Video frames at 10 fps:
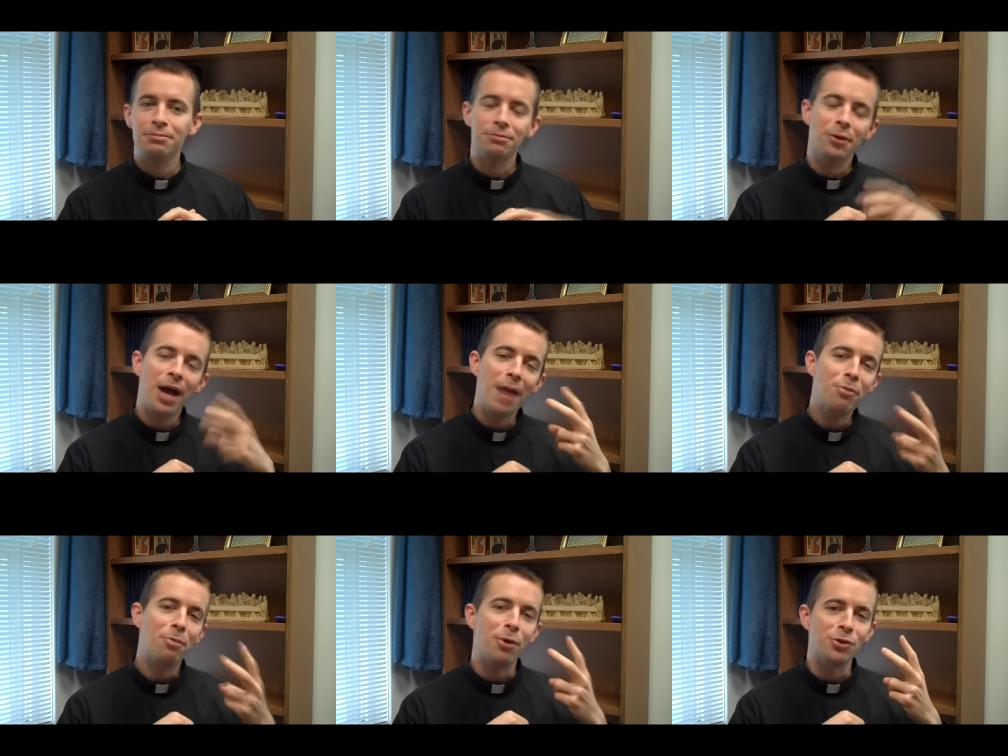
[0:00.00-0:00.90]
Well, I
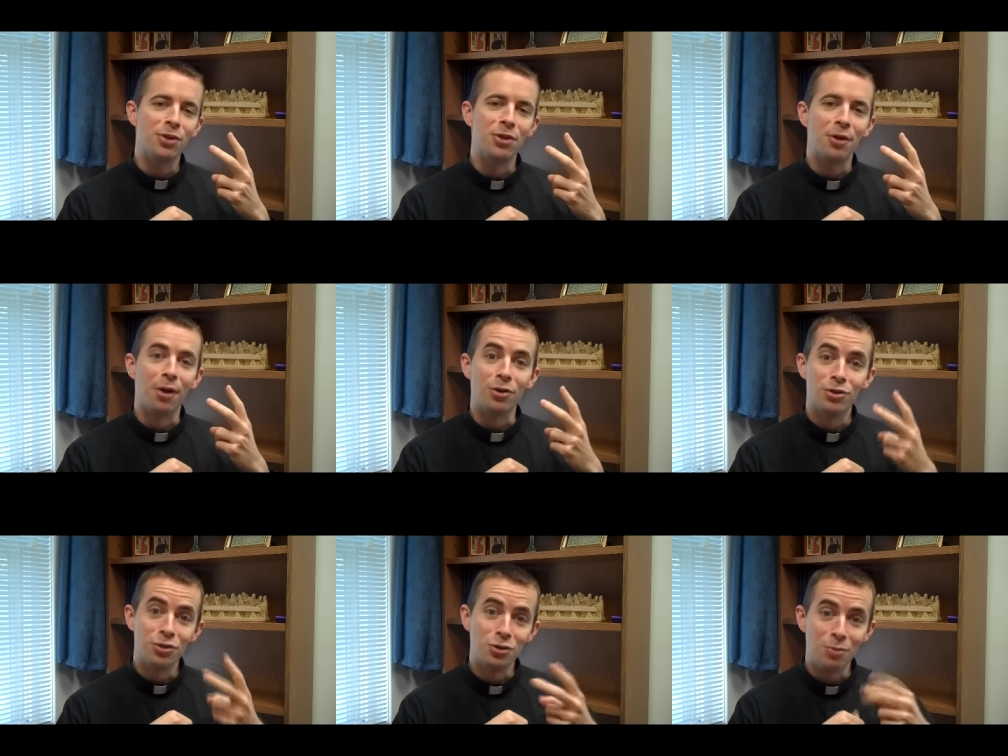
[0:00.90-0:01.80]
propose that there are
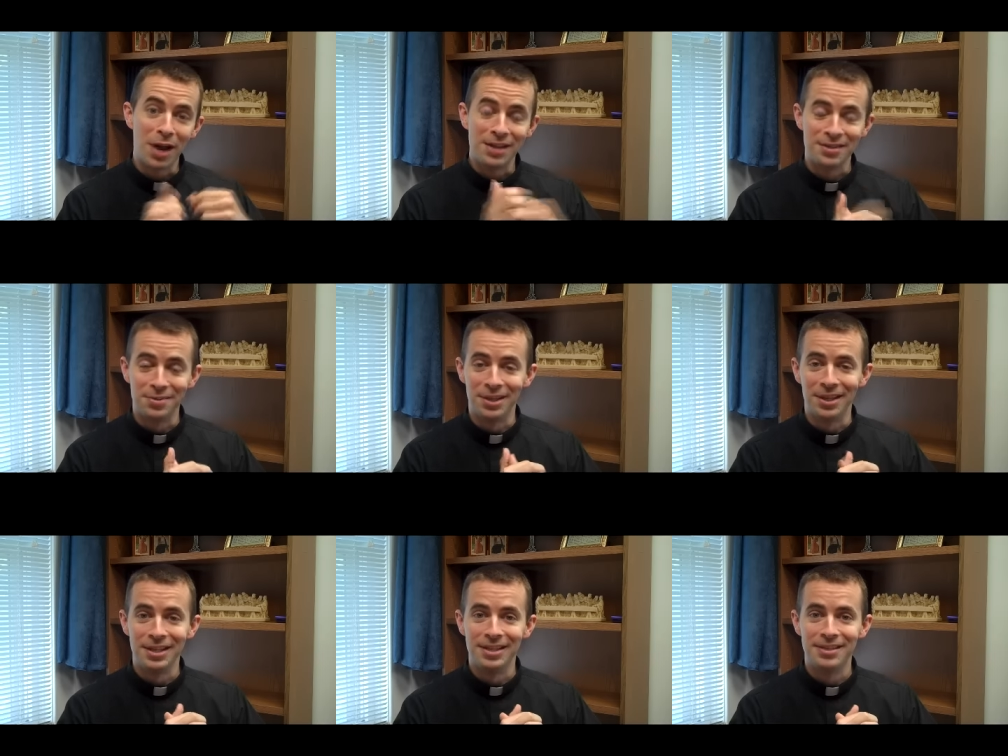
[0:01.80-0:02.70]
two possibilities.